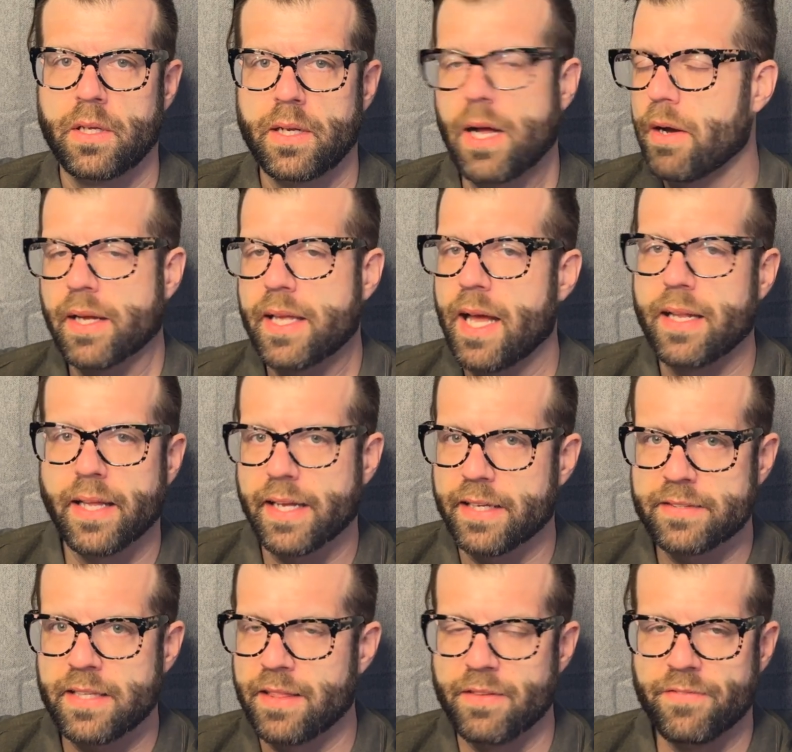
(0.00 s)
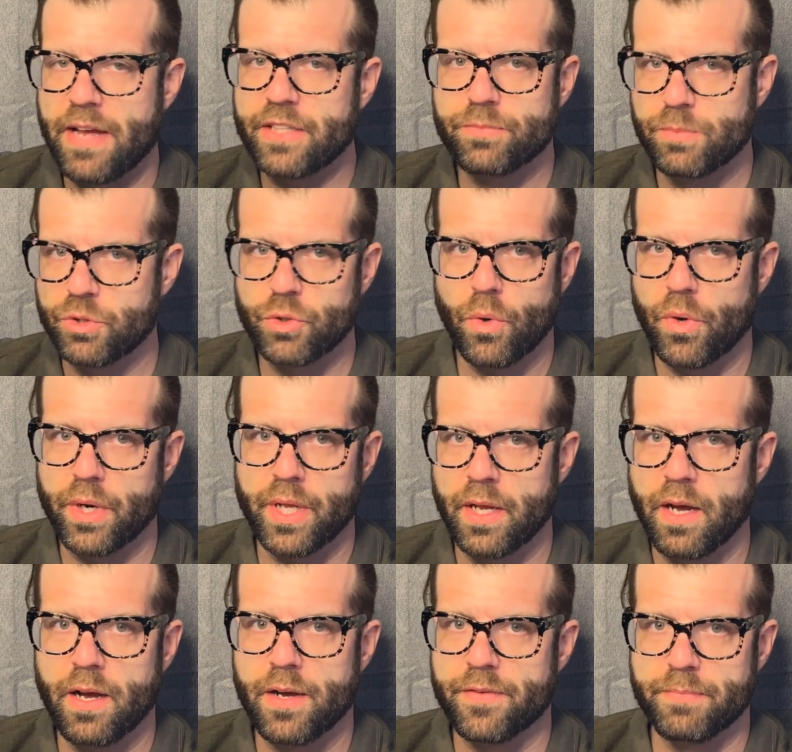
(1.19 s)
Now, again, like I said, the vast majority
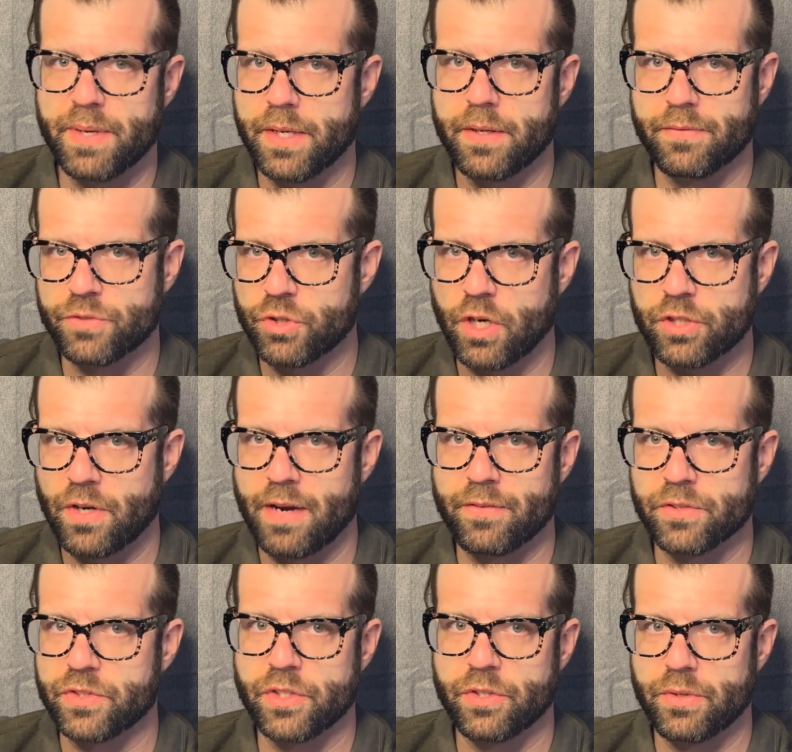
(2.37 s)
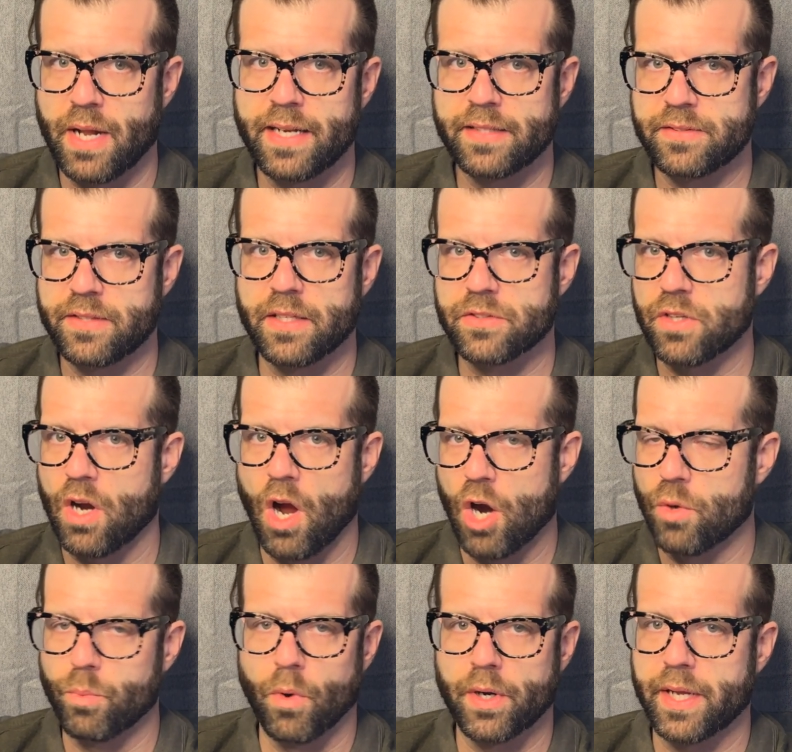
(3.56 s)
of truck drivers in the United States are
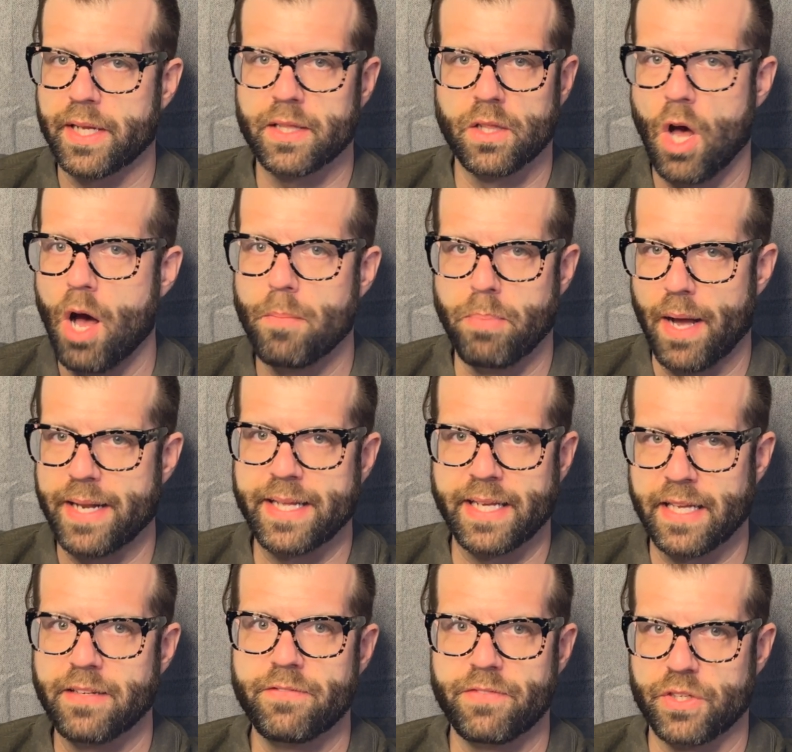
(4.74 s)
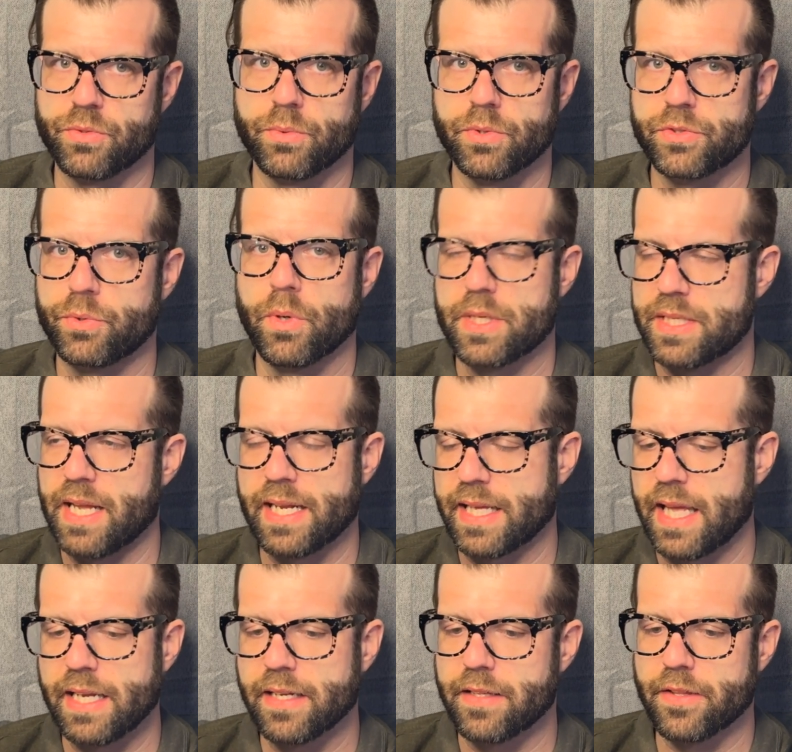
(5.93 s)
hardworking, law-abiding individuals who are
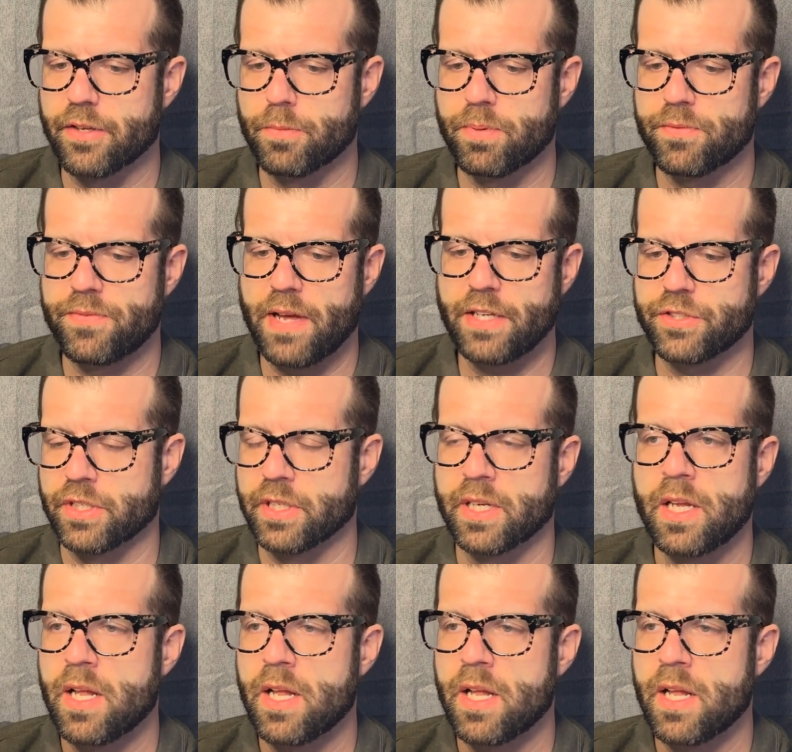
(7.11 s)
dedicated to their profession.